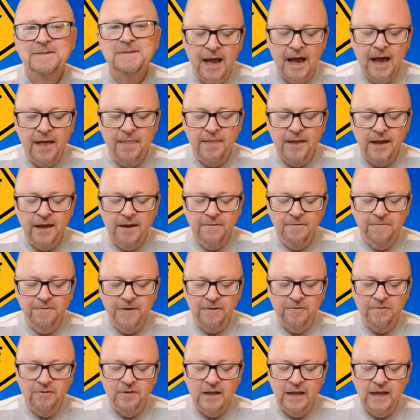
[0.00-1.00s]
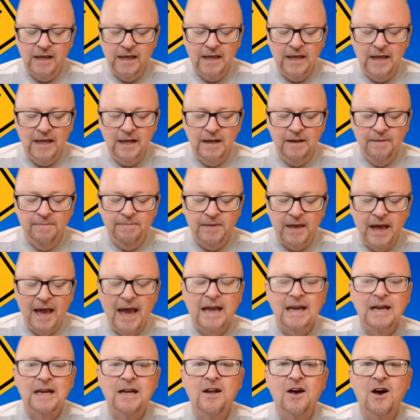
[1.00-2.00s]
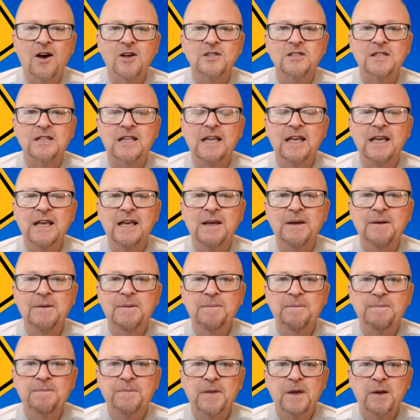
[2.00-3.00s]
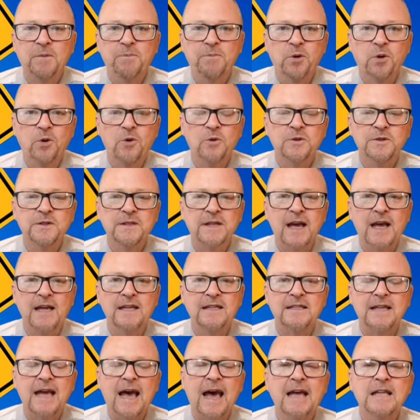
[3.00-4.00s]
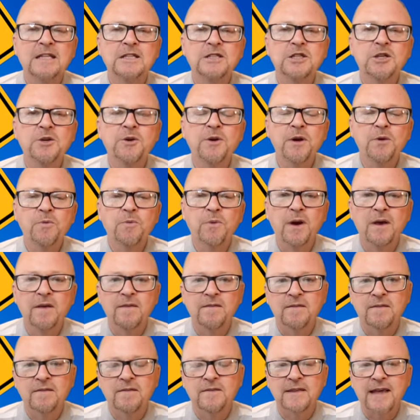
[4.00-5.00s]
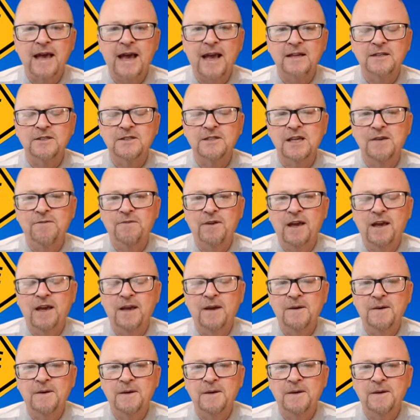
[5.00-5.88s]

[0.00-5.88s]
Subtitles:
And then fifthly and lastly, Paul says, and do it with thanksgiving.